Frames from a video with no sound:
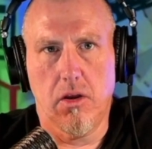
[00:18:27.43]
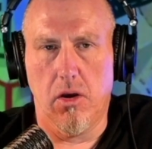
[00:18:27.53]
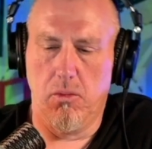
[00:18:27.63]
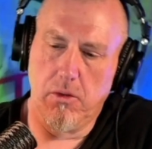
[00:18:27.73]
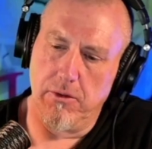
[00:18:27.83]

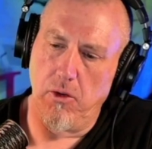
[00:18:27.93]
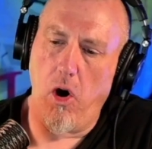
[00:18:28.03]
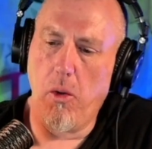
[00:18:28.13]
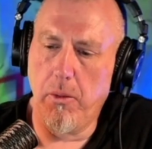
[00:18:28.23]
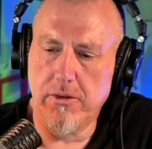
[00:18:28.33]
Because
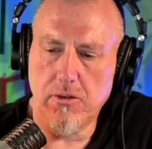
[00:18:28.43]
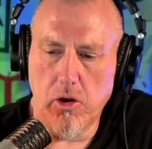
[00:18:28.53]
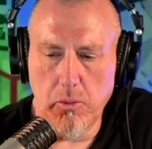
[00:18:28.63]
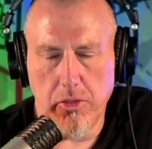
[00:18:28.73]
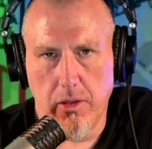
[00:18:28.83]
it'll always
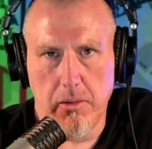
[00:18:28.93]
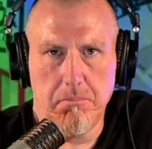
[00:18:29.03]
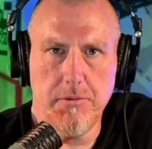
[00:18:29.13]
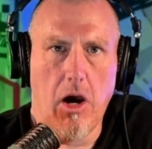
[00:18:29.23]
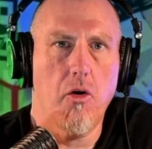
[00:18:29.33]
start with a
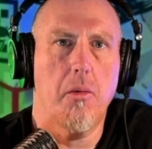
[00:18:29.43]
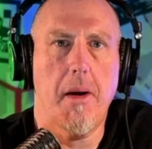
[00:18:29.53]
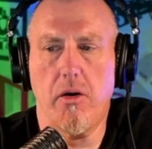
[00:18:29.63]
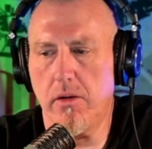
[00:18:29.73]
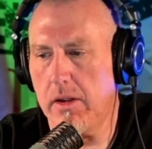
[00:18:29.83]
dollar
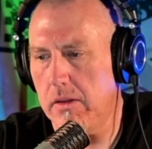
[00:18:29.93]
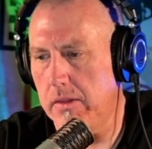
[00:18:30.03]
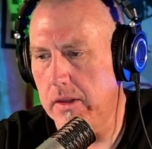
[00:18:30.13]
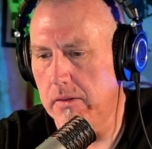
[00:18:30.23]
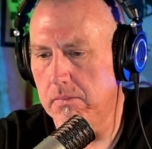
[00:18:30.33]
amount,
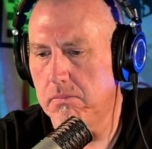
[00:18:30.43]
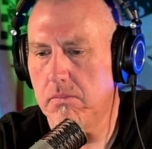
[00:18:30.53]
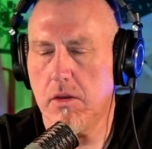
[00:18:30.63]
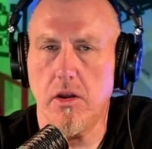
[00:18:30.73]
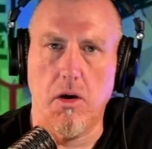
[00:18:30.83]
and then,
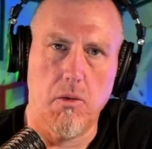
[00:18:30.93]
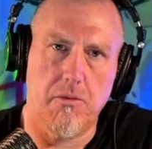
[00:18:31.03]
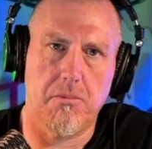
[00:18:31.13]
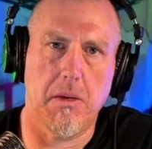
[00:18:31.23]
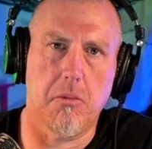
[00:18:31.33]

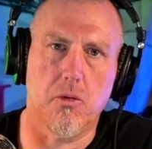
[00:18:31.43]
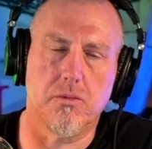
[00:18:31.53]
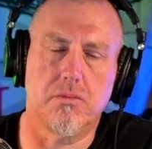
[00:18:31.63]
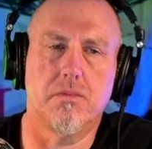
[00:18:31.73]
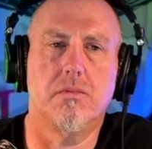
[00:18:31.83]
if
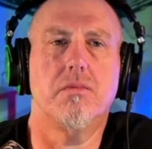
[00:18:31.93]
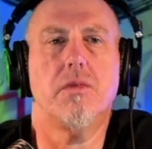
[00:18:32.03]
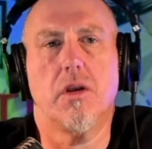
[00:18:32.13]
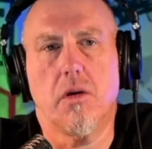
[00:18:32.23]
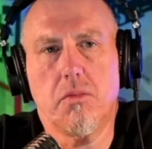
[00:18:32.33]
people,
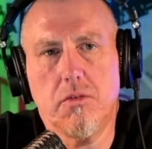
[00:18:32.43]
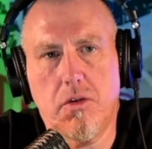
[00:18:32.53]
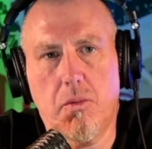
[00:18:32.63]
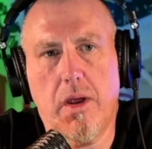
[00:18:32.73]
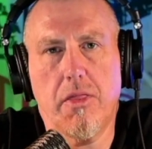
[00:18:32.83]

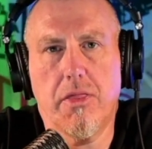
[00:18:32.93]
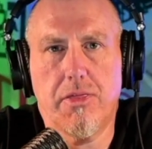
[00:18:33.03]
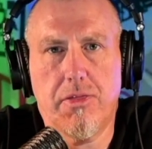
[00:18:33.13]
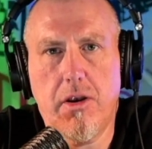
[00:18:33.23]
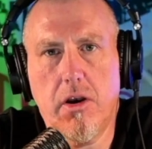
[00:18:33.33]
donate
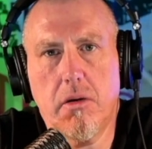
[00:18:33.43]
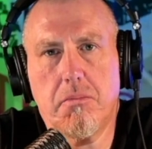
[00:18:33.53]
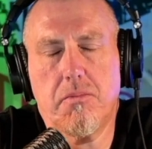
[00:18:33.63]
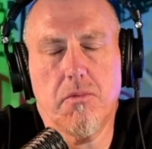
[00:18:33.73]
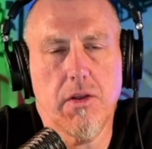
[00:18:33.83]

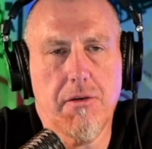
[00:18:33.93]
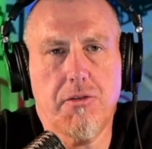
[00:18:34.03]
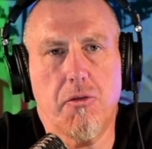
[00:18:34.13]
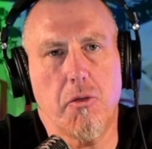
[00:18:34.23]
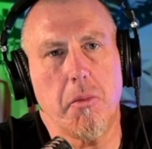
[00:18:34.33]
their
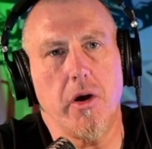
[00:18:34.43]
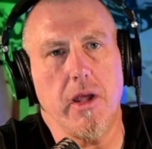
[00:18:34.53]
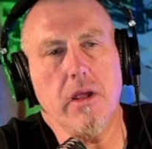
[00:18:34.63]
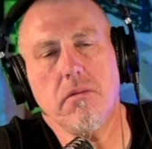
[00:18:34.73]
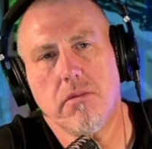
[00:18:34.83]
leftover
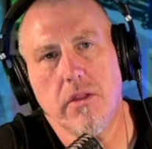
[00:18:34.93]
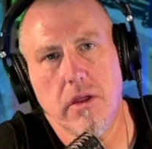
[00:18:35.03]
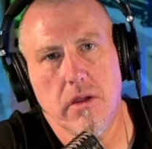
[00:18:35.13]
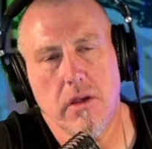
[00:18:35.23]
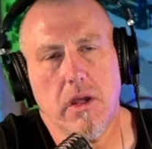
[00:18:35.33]
money,
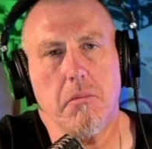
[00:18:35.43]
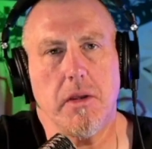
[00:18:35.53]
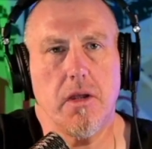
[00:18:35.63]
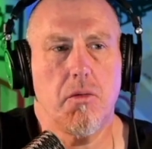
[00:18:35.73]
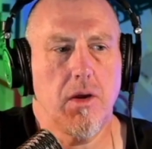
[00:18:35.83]
then it can
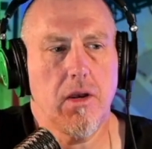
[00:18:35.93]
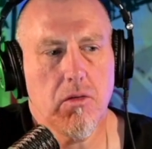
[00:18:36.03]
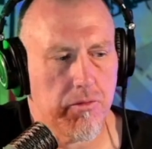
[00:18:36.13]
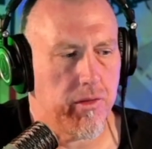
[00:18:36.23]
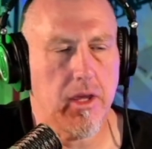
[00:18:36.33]
be donated,
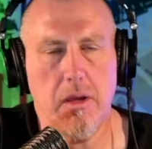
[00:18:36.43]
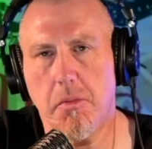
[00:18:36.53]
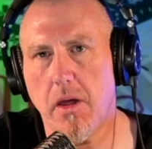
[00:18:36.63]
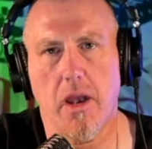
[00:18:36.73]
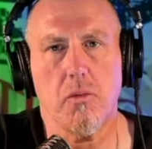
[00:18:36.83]
or if they
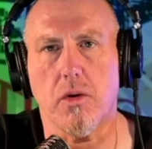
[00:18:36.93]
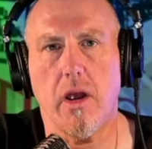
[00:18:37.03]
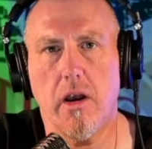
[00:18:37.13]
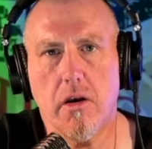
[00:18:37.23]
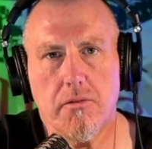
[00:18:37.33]
keep it, I don't
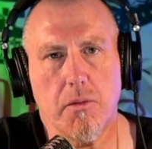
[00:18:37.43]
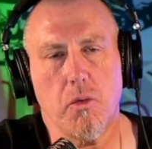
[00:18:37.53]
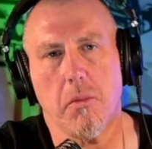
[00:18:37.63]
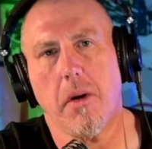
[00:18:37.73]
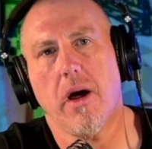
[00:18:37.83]
care. If they
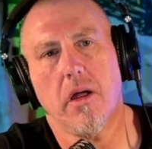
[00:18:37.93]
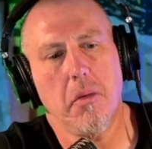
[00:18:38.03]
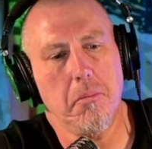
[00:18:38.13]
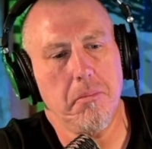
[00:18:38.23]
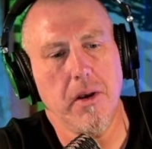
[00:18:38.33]
want to buy
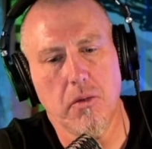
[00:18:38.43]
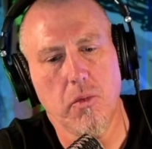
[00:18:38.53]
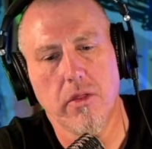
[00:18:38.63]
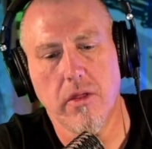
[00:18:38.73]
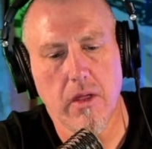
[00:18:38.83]
a beer
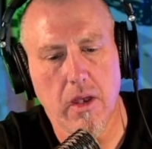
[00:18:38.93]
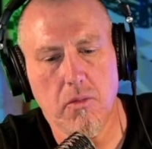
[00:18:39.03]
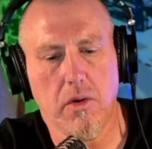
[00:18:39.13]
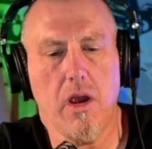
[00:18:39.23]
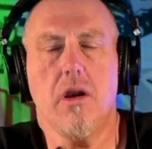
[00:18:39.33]
with it, I
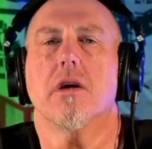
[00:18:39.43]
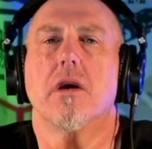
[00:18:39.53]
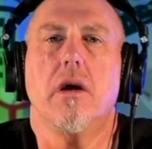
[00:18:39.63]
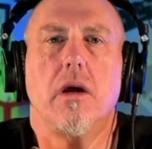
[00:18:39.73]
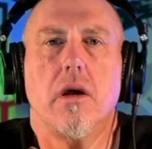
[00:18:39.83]
don't care.